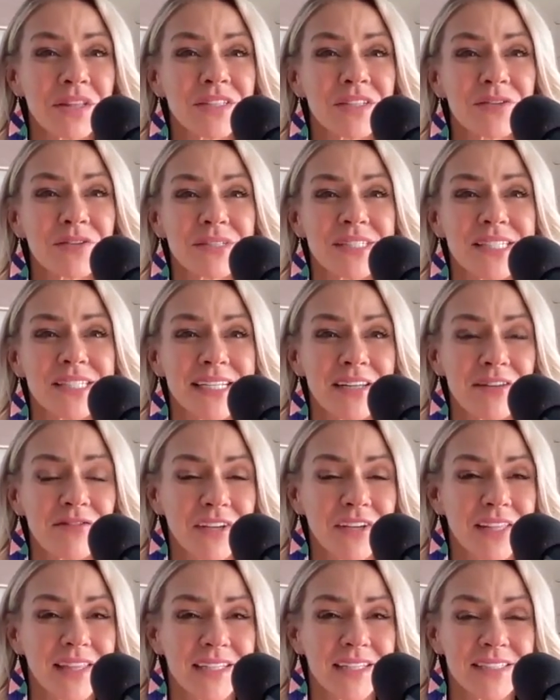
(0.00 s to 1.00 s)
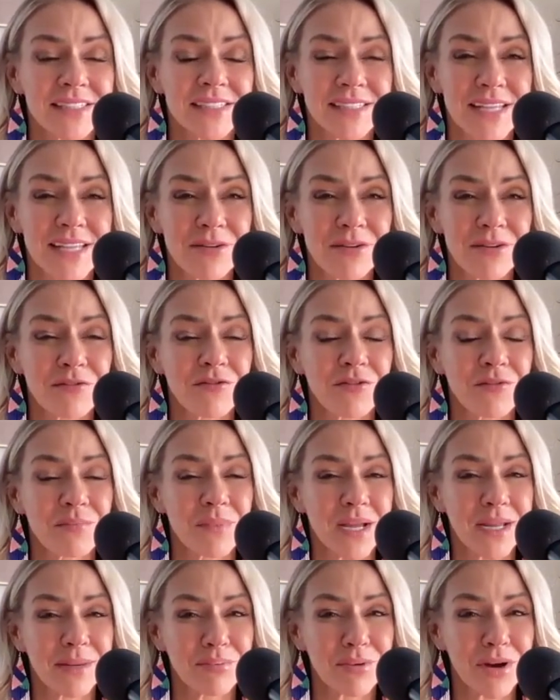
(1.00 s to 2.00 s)
So significantly discounted from
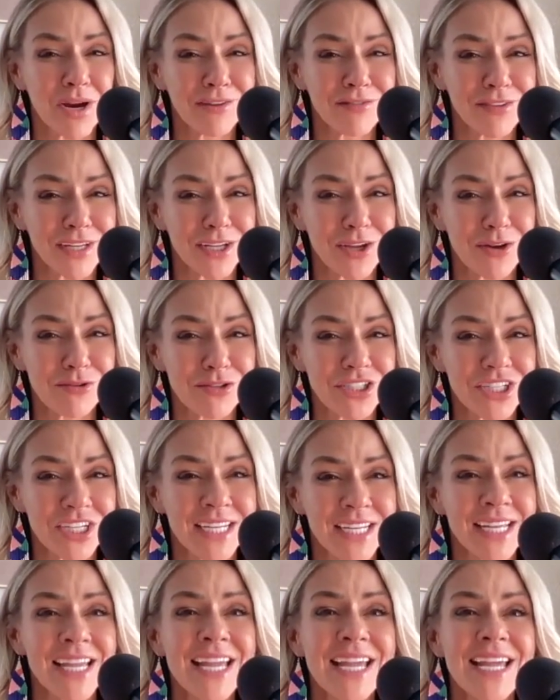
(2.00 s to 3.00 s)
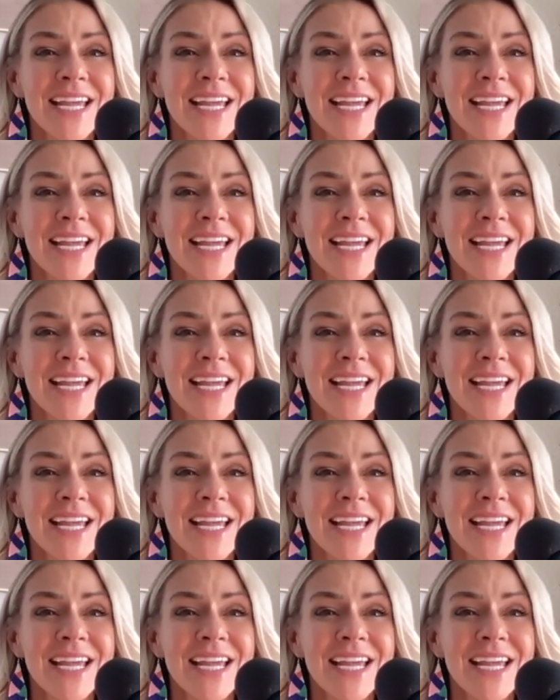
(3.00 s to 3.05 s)
my private coaching.